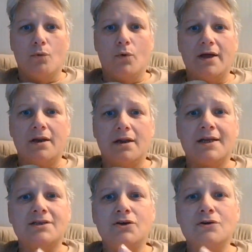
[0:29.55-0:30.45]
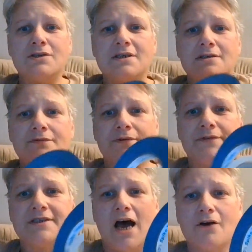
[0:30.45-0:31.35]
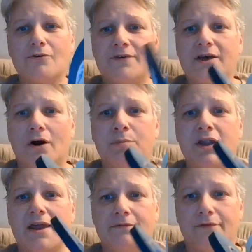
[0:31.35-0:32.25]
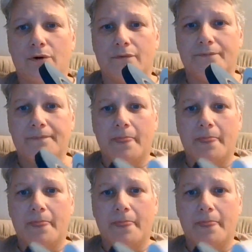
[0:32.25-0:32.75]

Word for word: Its uses for photography are plentiful.